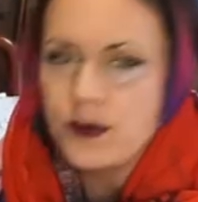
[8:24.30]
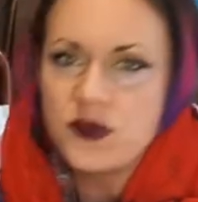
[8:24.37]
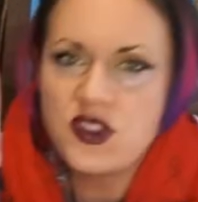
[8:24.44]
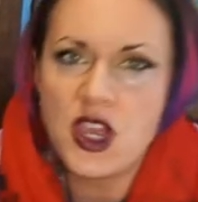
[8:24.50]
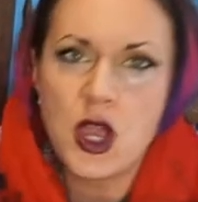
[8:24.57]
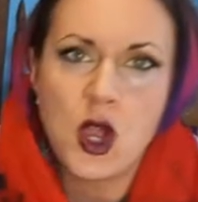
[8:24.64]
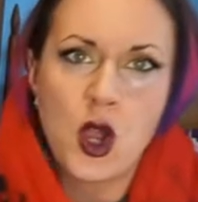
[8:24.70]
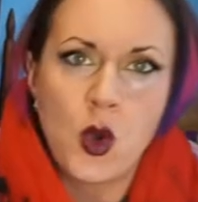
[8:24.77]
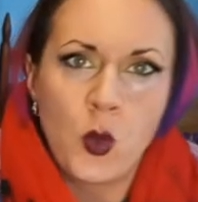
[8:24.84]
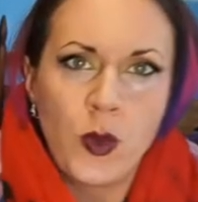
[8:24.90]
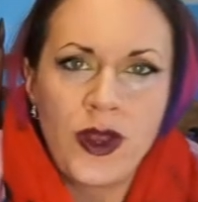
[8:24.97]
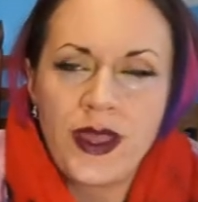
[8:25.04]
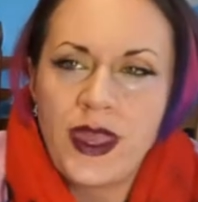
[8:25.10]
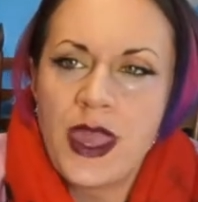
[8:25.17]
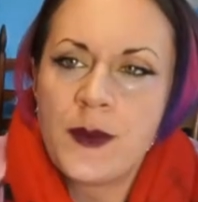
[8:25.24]
So when
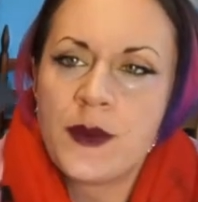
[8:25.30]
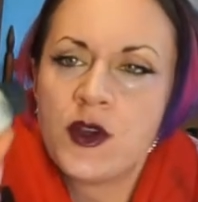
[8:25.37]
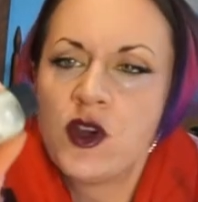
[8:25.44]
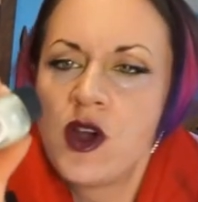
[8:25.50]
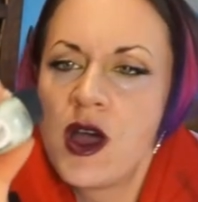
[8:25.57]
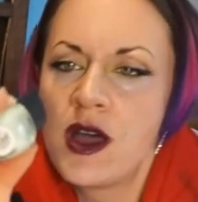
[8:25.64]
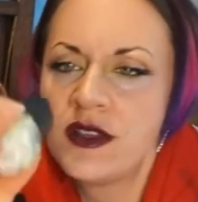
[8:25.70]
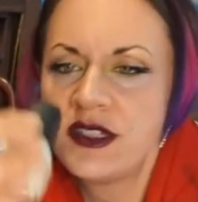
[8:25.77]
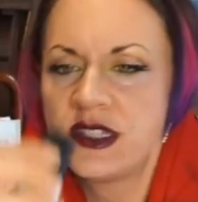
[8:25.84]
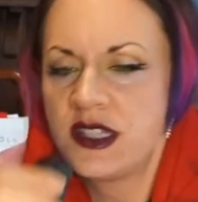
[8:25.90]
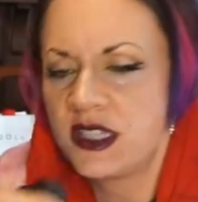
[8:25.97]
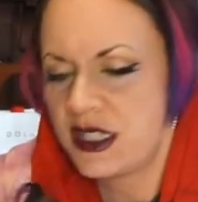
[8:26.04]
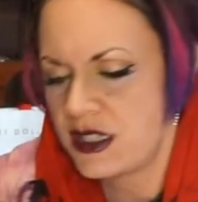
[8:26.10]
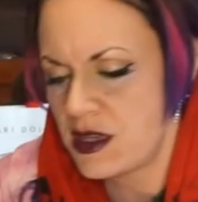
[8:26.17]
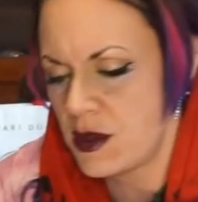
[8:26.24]
I came across
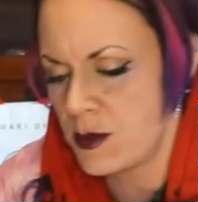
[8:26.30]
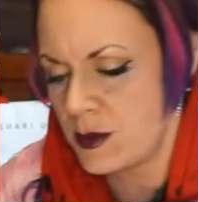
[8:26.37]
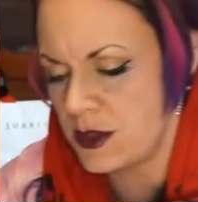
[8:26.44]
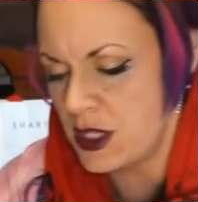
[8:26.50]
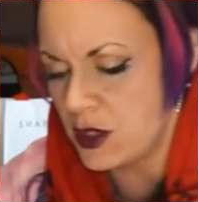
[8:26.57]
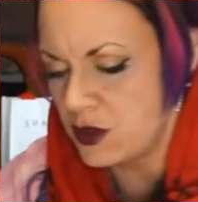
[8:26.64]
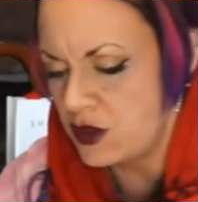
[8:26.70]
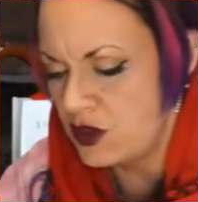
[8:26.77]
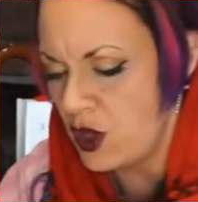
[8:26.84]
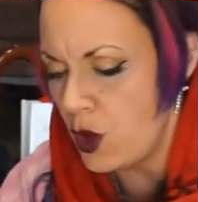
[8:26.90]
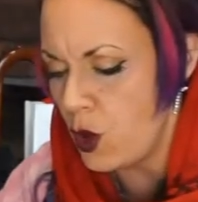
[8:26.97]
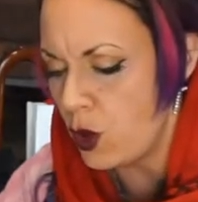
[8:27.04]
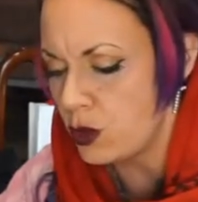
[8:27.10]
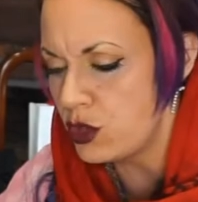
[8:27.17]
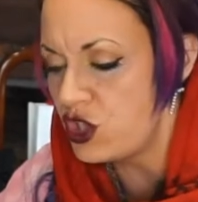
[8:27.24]
this um, Del
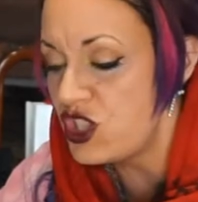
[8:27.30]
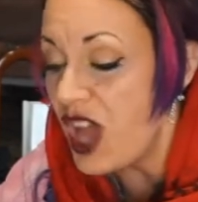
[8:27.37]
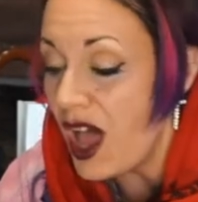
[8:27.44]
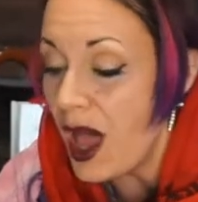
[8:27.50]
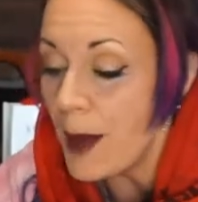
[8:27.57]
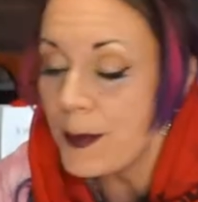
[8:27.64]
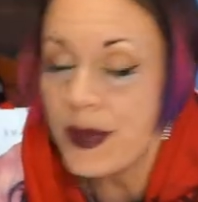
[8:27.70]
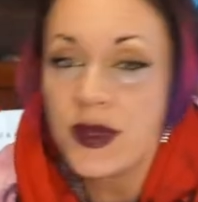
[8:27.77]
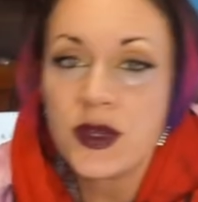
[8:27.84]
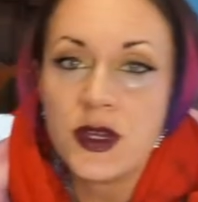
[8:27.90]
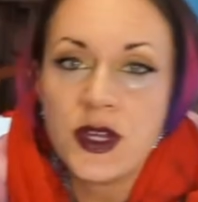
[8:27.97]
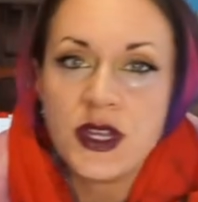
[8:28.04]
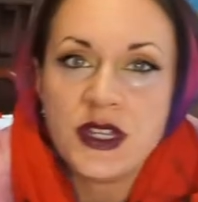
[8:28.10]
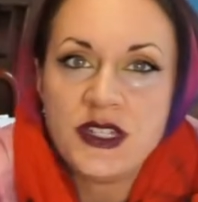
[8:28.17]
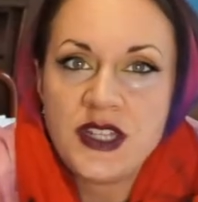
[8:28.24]
Sol shop
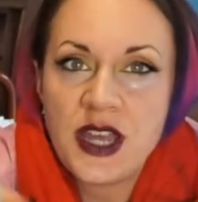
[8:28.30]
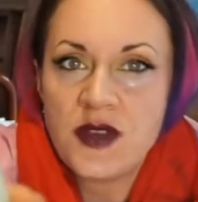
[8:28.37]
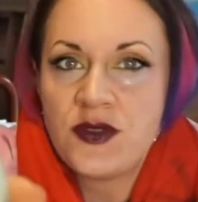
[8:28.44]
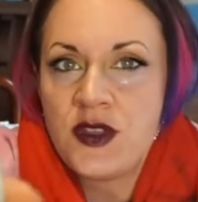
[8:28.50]
down